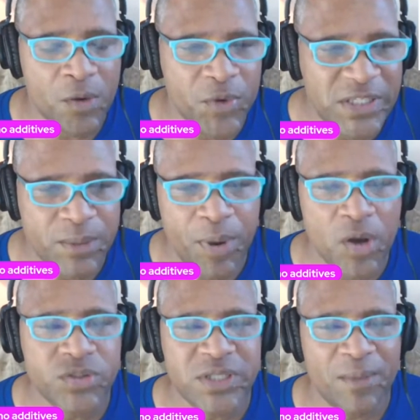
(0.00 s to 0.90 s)
recent
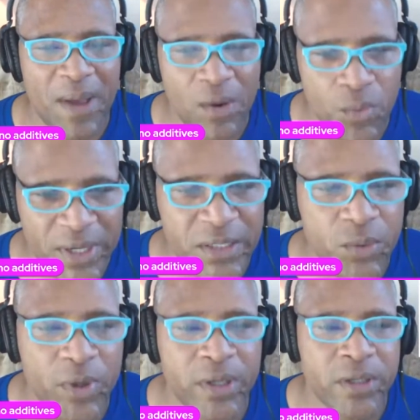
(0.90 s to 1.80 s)
posts about Wendy
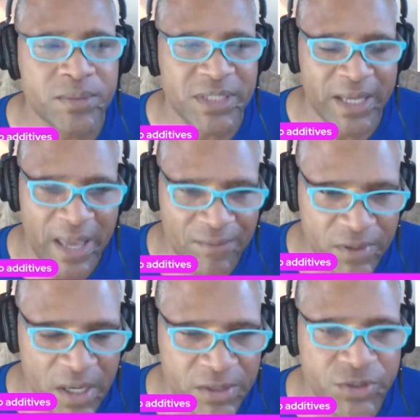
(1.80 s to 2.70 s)
Williams and
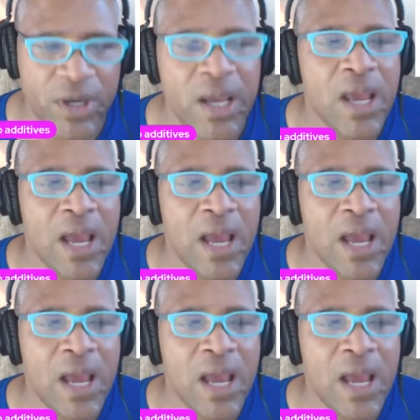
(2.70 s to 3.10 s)
Kevin Hunter.